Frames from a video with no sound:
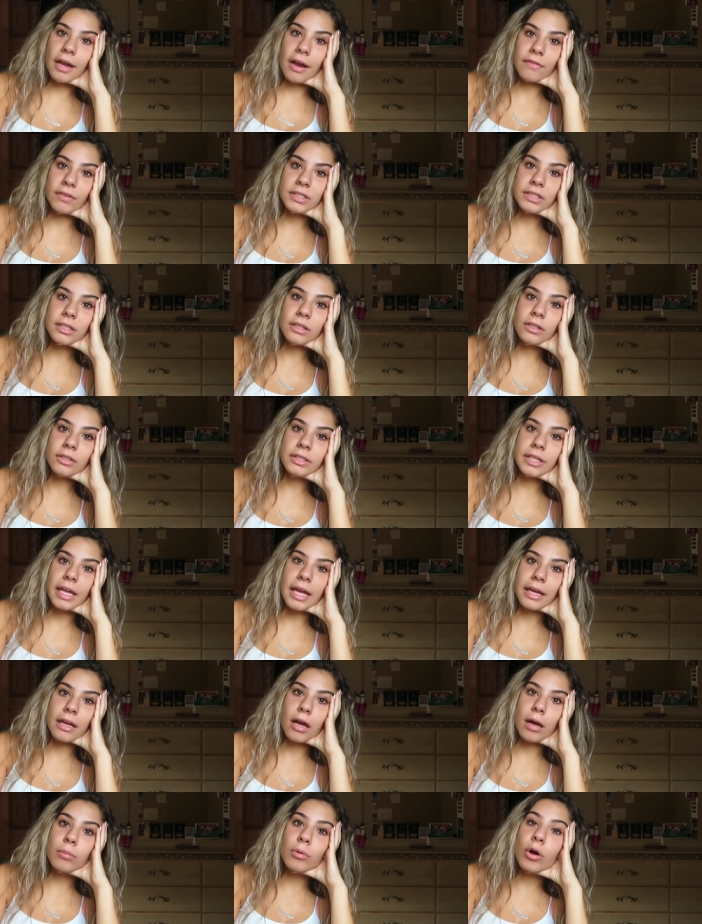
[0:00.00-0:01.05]
Every single
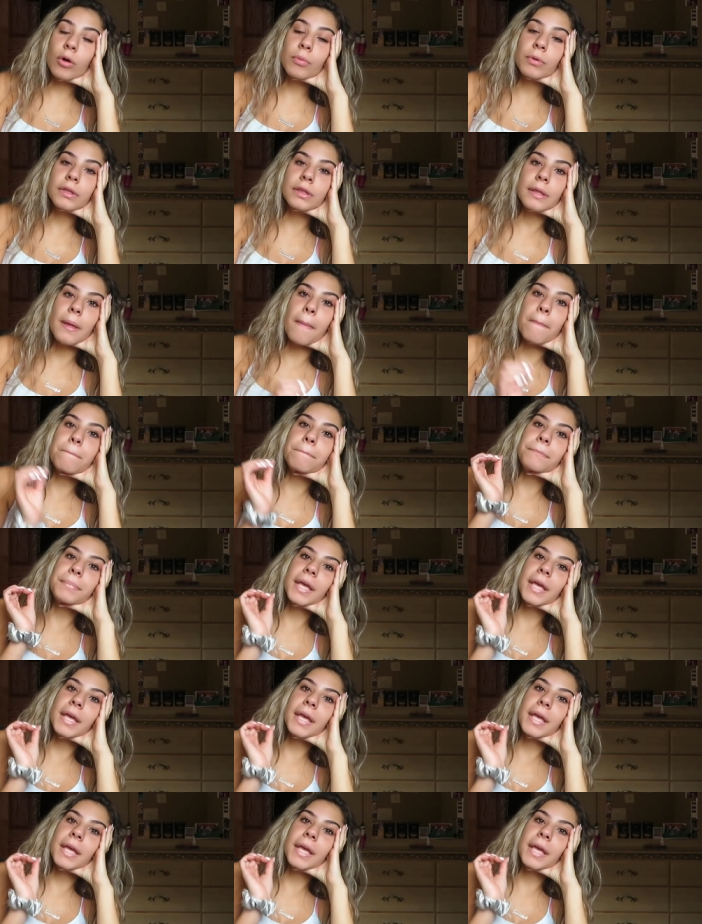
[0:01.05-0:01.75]
day I come home with the